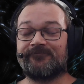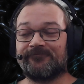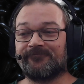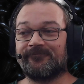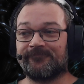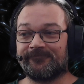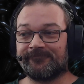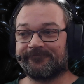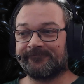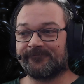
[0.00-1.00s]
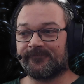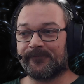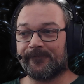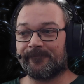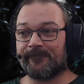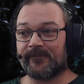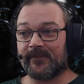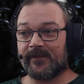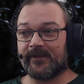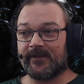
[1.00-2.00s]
Nobody speaks.